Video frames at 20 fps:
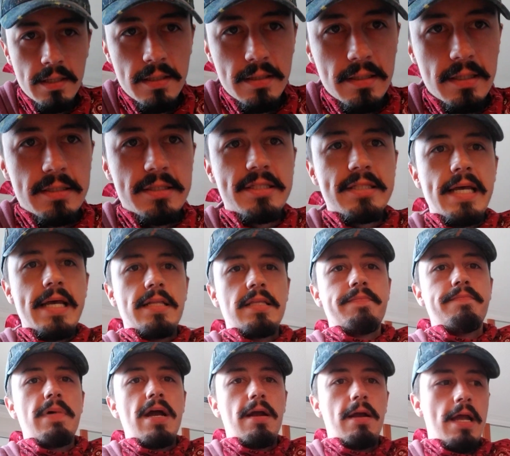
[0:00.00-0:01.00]
We'll stay at
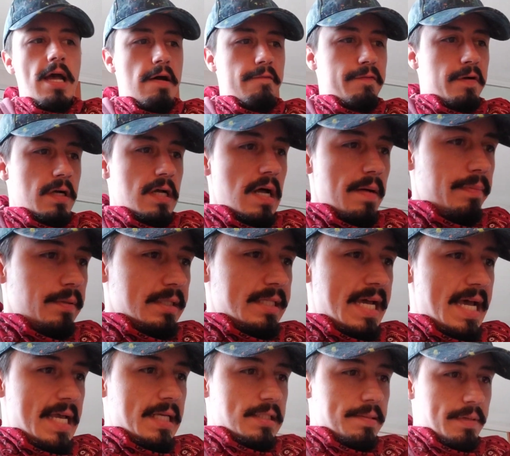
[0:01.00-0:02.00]
the Marriott for a couple
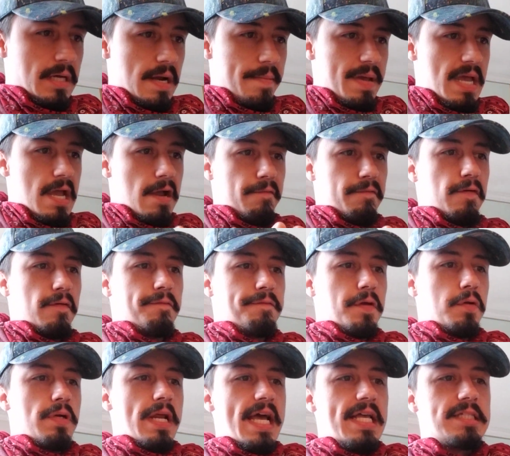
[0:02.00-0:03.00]
days. I'm going to be here for a
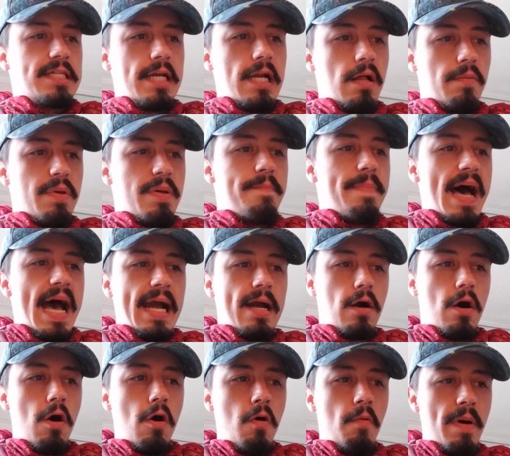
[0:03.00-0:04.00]
few days, and I'll be back
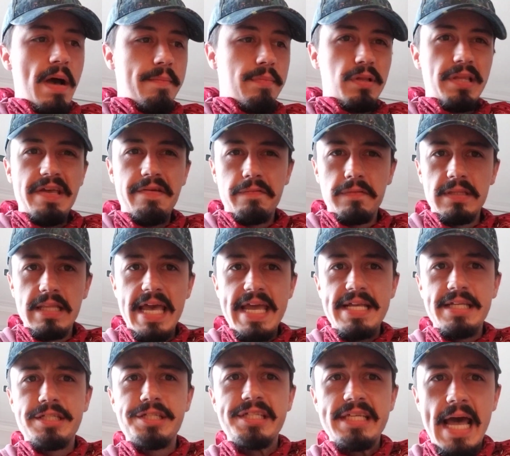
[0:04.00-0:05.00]
home, I believe,
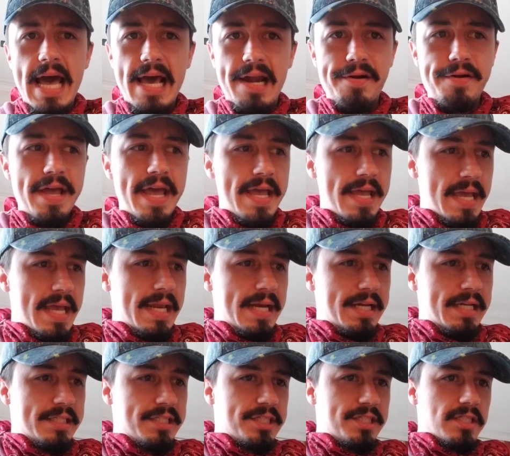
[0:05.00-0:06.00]
late Saturday
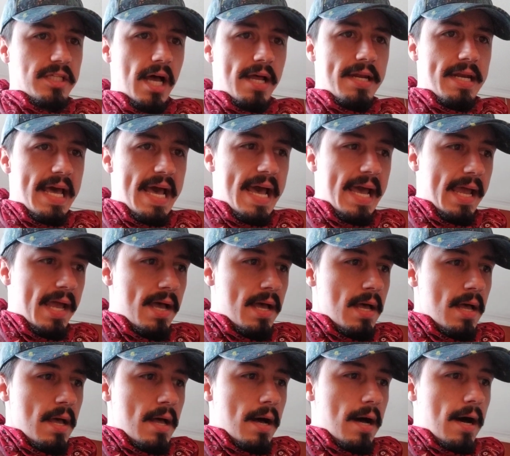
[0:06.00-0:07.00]
into Sunday.
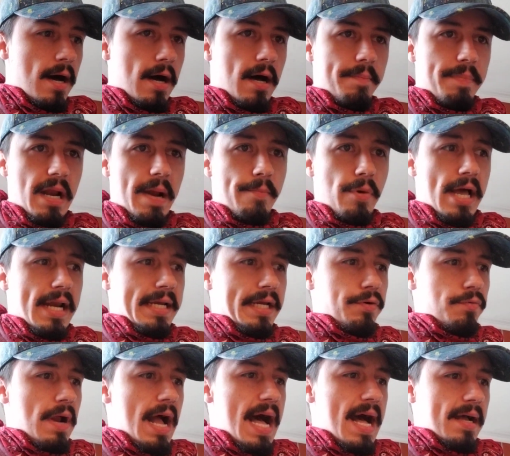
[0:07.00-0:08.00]
But I'm ready
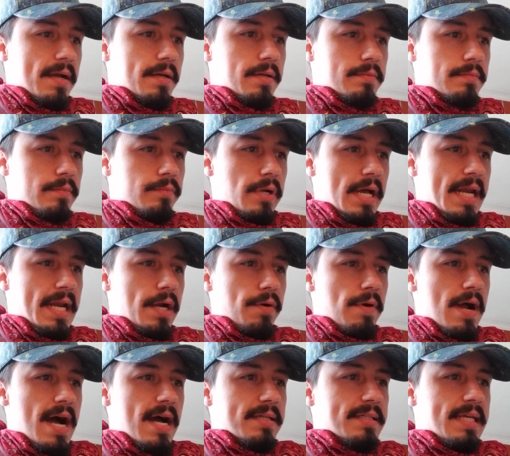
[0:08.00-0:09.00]
to rock. I'm ready to
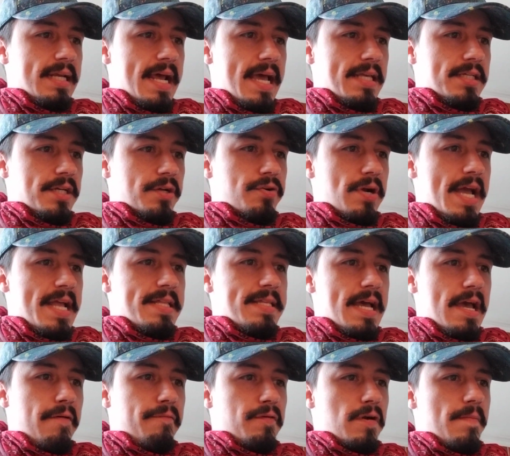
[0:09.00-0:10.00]
rock. Today is a great
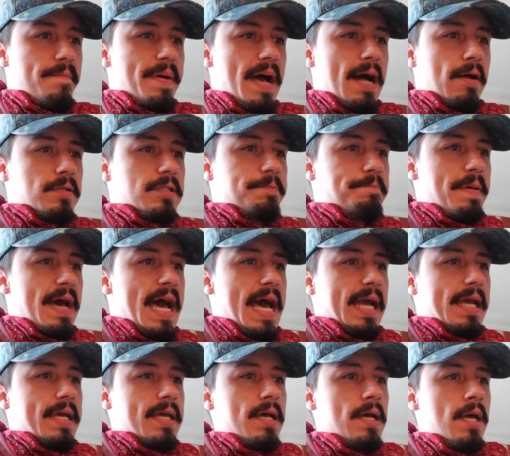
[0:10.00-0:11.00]
day for a bounce
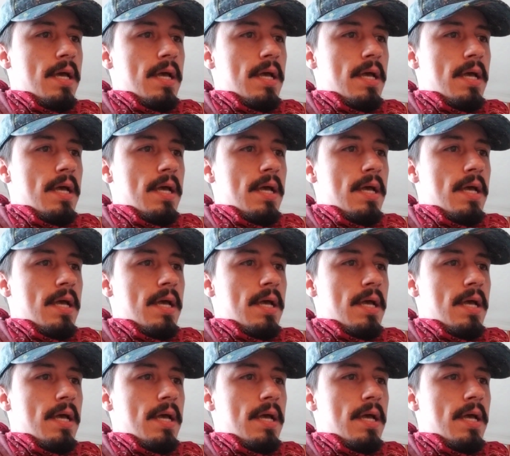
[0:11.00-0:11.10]
back.